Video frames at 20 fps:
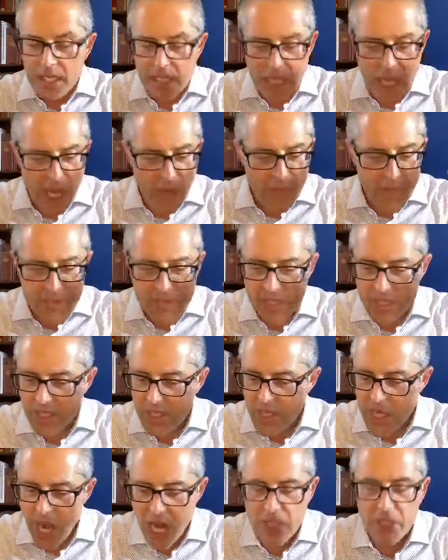God, this
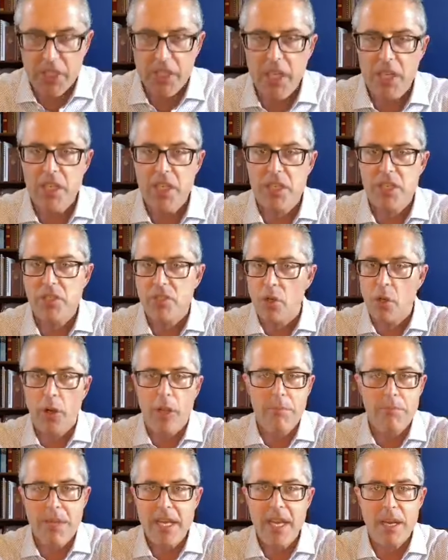is not going to
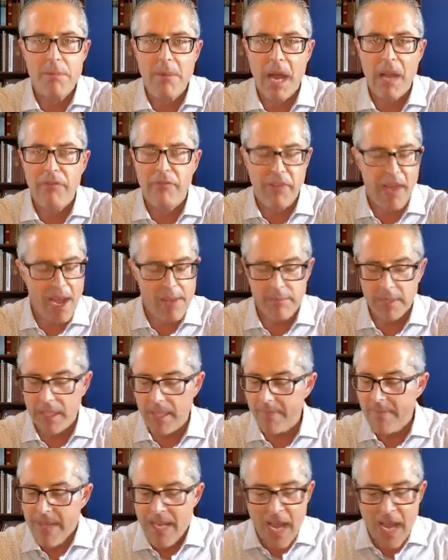destroy me and my family.